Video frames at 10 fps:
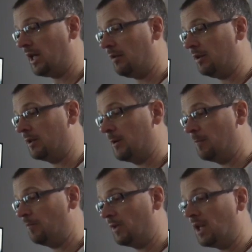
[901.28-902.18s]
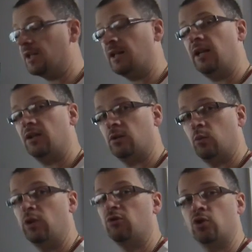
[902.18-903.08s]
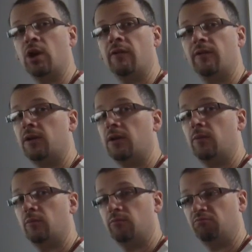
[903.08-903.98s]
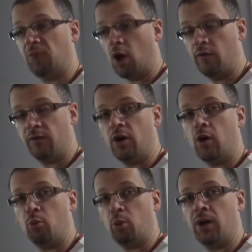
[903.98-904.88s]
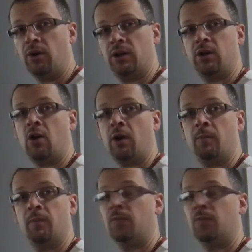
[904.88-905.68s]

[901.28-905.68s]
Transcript: now is that sensor will drift over a long period of time.